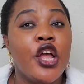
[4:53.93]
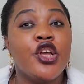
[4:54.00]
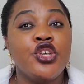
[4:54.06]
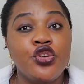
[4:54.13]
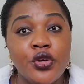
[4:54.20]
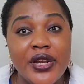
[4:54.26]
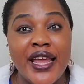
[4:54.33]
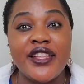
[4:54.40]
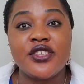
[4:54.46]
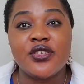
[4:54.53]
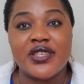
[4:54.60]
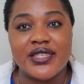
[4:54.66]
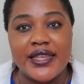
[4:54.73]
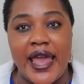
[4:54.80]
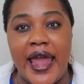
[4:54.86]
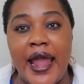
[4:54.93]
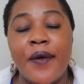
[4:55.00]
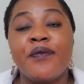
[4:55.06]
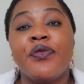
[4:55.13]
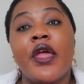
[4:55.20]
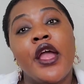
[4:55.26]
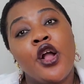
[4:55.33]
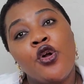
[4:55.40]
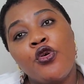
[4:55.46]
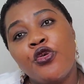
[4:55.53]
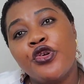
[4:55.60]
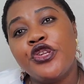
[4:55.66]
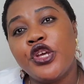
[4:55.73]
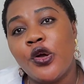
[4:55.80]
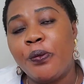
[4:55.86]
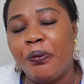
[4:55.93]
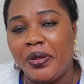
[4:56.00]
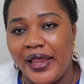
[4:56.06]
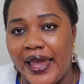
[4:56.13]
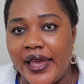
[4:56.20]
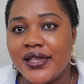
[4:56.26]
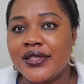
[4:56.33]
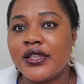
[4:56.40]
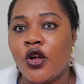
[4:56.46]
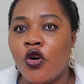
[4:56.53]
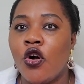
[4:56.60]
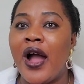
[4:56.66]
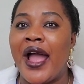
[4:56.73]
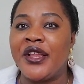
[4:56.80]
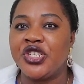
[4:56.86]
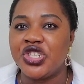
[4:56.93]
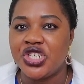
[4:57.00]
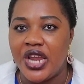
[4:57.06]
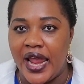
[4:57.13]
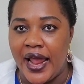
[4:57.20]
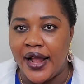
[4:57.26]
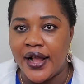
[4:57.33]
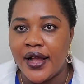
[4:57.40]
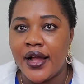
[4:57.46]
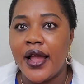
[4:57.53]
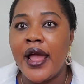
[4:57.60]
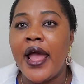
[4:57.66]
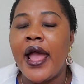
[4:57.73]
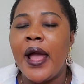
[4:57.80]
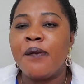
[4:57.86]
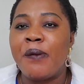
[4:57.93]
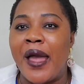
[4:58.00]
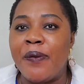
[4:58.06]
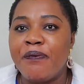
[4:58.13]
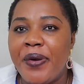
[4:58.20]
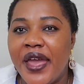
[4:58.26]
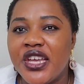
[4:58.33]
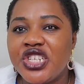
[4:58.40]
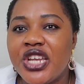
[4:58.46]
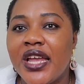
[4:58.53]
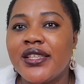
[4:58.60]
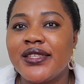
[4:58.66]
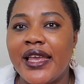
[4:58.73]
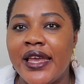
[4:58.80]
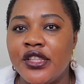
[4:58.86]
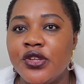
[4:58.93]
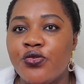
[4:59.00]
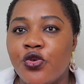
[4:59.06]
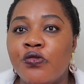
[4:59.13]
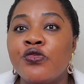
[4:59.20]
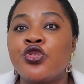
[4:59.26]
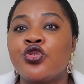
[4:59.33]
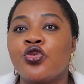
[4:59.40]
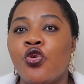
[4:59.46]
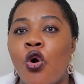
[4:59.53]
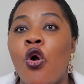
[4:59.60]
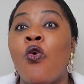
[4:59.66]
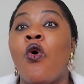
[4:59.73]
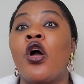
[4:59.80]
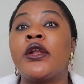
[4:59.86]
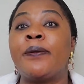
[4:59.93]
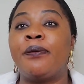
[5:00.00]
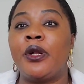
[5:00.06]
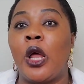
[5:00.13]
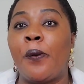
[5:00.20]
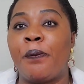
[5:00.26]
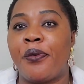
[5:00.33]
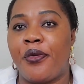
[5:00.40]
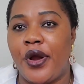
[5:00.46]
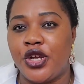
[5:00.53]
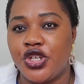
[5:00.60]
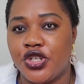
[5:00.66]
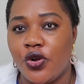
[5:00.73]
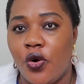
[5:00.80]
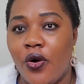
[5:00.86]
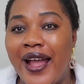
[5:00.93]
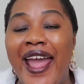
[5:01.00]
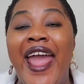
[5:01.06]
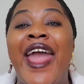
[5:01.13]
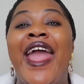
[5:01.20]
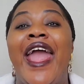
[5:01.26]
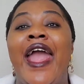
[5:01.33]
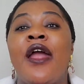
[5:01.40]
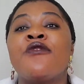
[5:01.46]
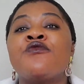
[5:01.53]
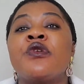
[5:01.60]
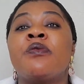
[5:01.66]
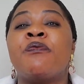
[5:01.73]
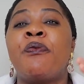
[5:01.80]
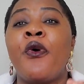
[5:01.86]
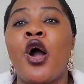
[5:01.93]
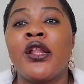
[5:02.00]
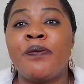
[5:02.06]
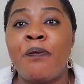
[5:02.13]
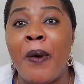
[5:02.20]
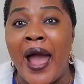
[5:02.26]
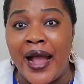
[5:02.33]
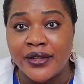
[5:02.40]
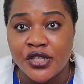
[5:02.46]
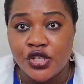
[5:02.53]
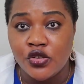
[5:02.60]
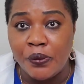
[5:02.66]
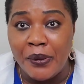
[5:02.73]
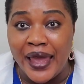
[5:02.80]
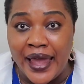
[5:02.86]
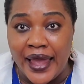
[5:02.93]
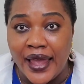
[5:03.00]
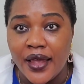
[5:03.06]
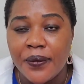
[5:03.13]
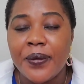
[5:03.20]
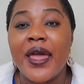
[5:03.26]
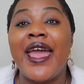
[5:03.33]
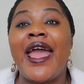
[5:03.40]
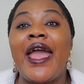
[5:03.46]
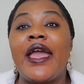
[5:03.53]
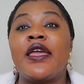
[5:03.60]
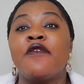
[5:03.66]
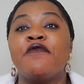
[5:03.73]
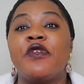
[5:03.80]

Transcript: You need to say, could you please go and check my patient in room 201 blood pressure and report back to me if